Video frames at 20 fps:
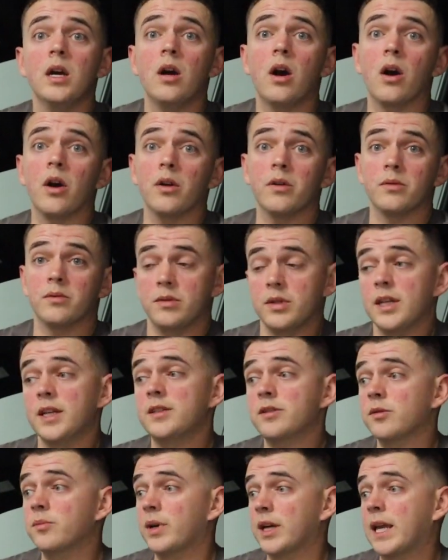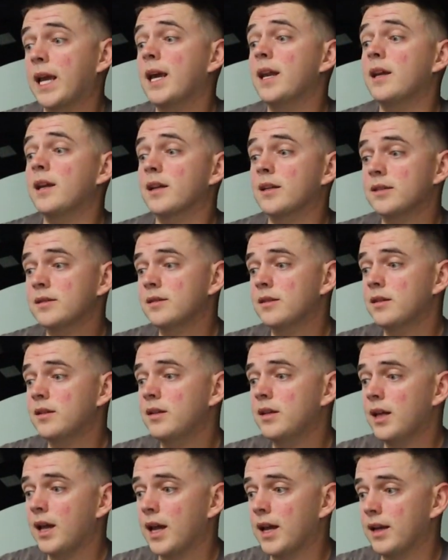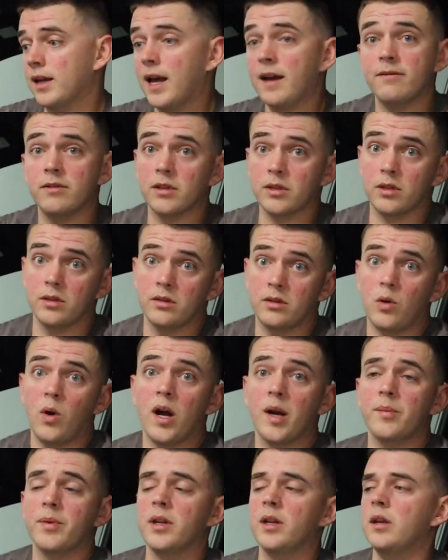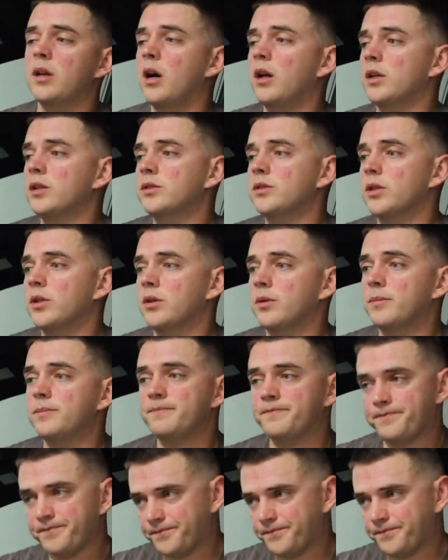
are diesel mechanics and have quite a bit of knowledge. So